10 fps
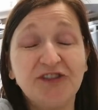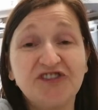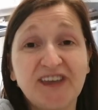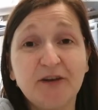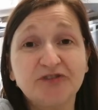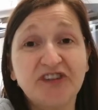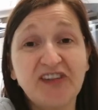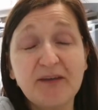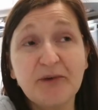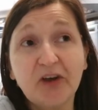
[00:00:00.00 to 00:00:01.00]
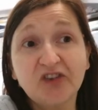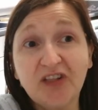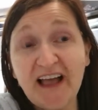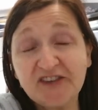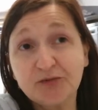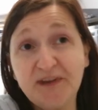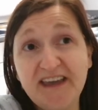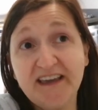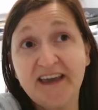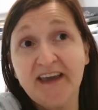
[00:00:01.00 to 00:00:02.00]
on the scales today because last
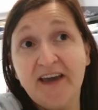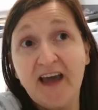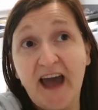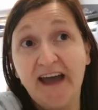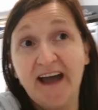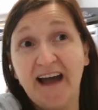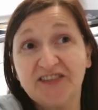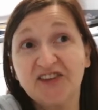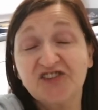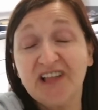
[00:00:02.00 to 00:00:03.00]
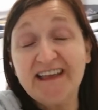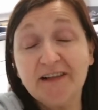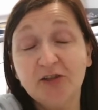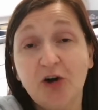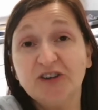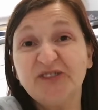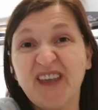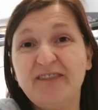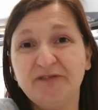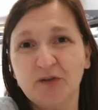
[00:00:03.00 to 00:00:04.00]
week I had a slight loss
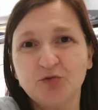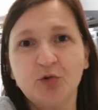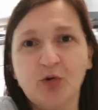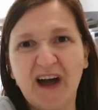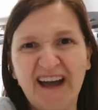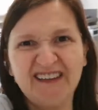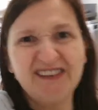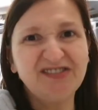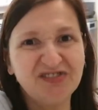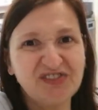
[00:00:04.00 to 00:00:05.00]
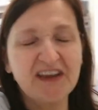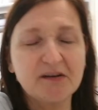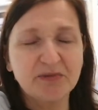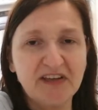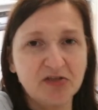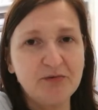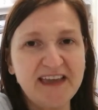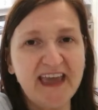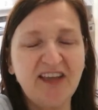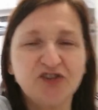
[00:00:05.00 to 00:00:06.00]
even although I had eaten terribly at the
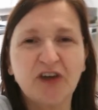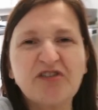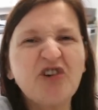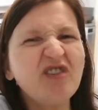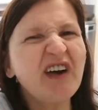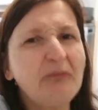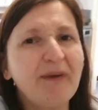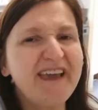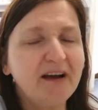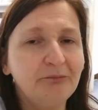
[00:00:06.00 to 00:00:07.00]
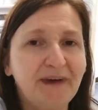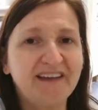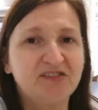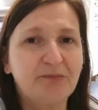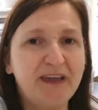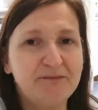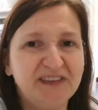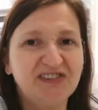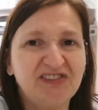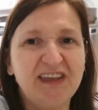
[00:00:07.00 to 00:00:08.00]
weekend so I thought that might come back to bite
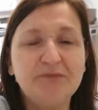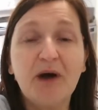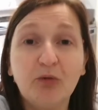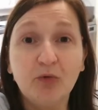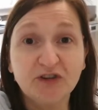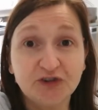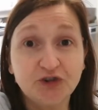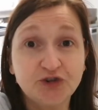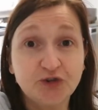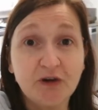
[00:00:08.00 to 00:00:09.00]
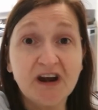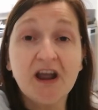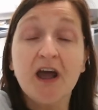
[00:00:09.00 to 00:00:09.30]
me today but I wasn't sure.